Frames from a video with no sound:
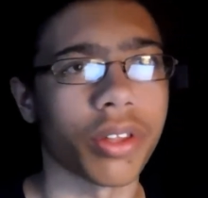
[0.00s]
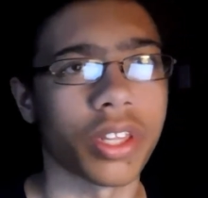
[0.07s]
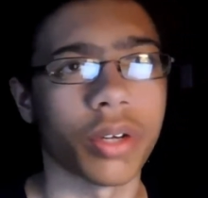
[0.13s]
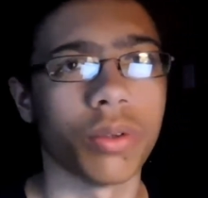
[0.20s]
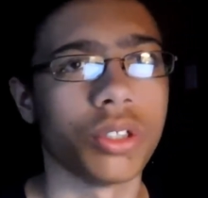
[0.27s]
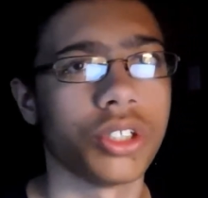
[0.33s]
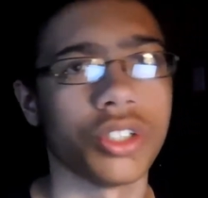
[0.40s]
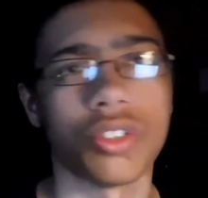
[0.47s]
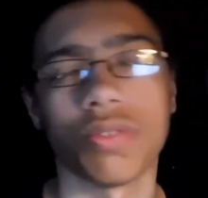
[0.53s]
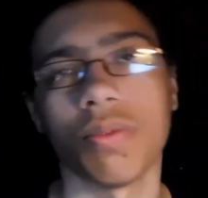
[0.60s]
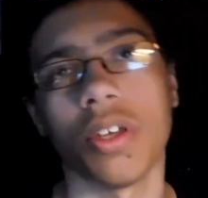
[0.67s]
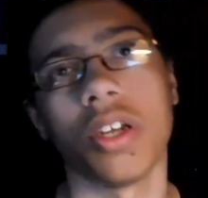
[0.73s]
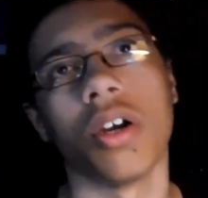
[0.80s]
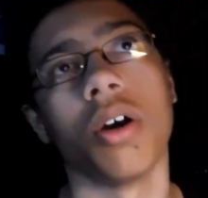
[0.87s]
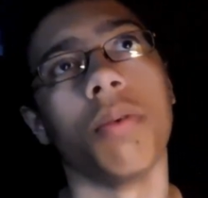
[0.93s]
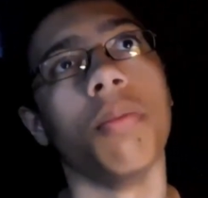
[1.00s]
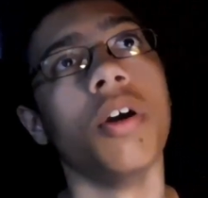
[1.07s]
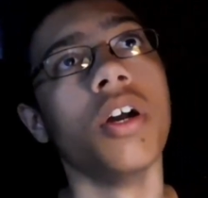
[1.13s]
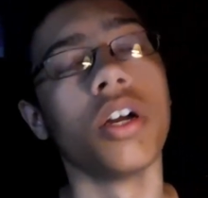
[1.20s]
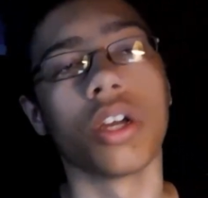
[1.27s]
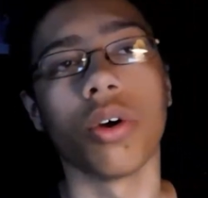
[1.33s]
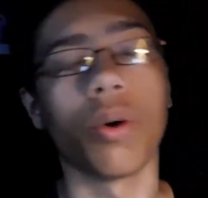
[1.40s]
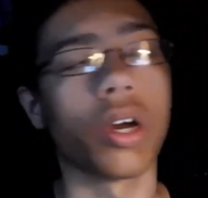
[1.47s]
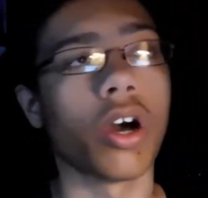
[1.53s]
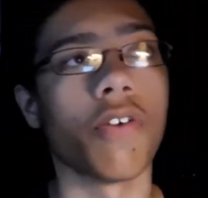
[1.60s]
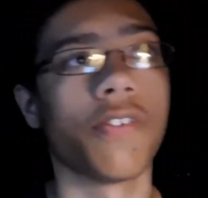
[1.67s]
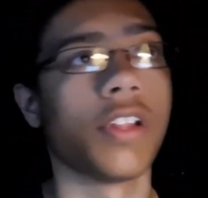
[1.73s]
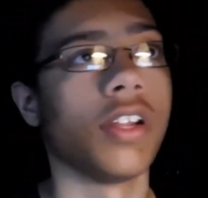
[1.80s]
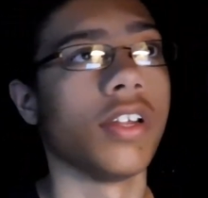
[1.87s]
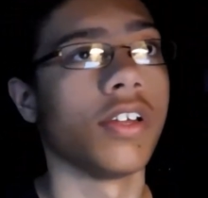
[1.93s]
They were just you know going over
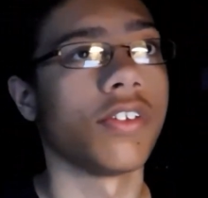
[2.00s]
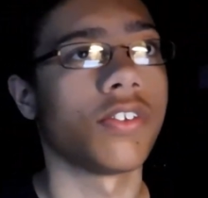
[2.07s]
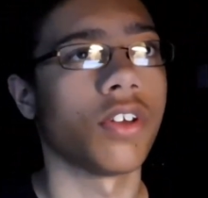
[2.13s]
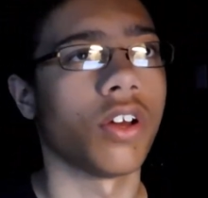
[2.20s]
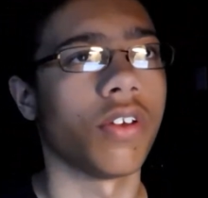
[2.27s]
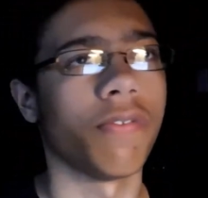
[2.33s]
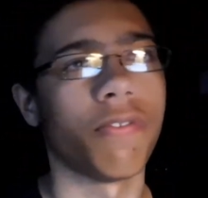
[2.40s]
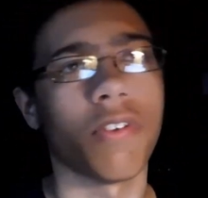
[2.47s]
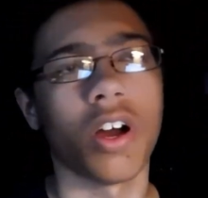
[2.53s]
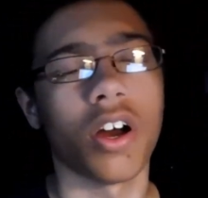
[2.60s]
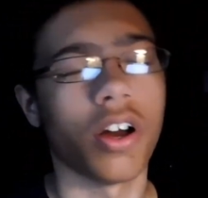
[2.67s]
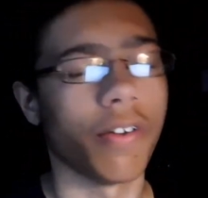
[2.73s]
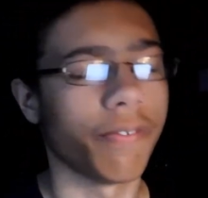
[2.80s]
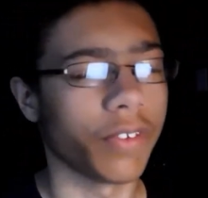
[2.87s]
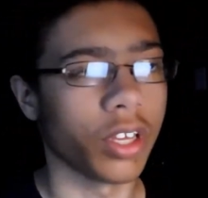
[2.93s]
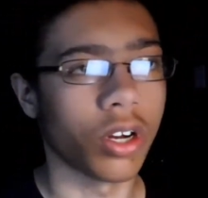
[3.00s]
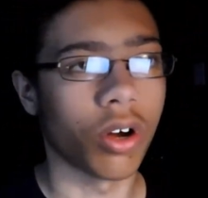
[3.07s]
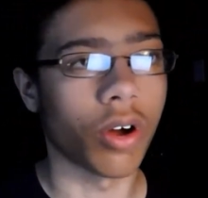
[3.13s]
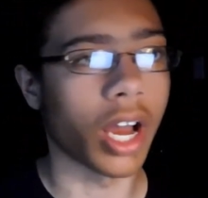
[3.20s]
the lists on of you know